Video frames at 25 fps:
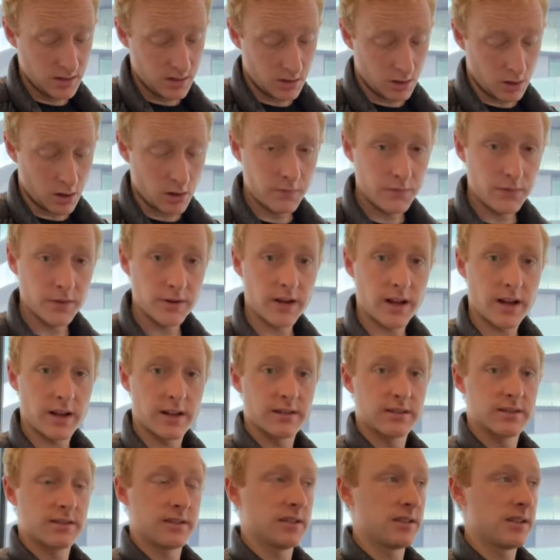often
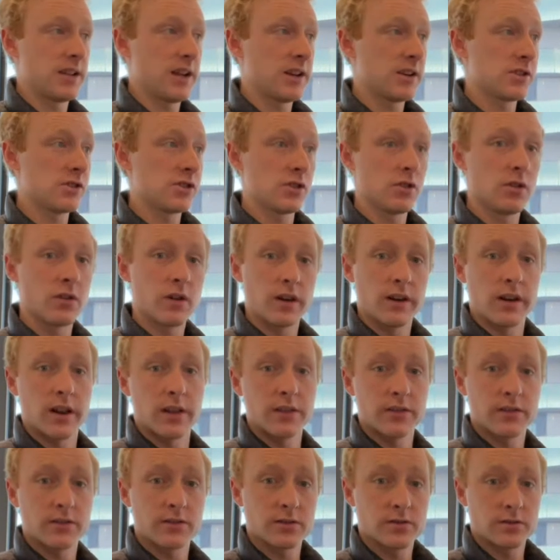as the tension on
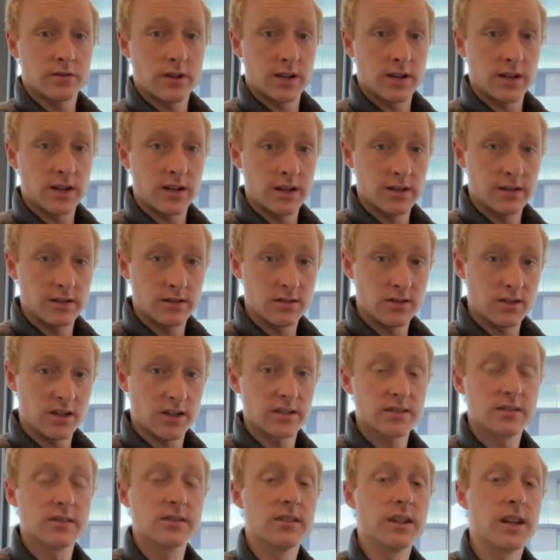another string is
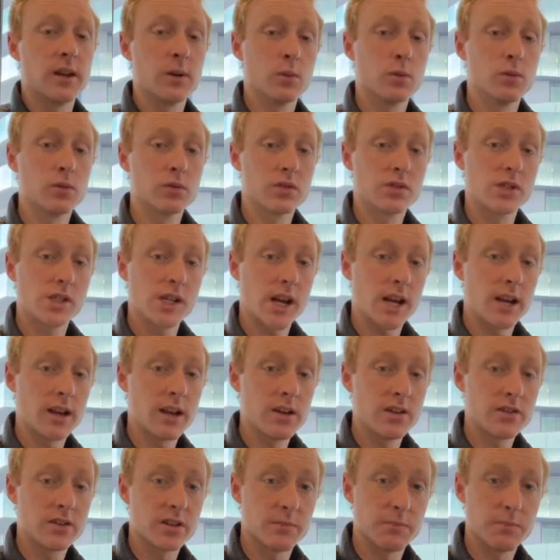adjusted, it will
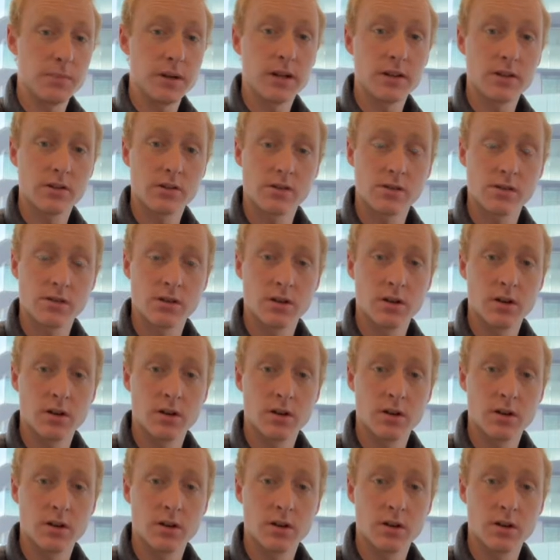change the pitch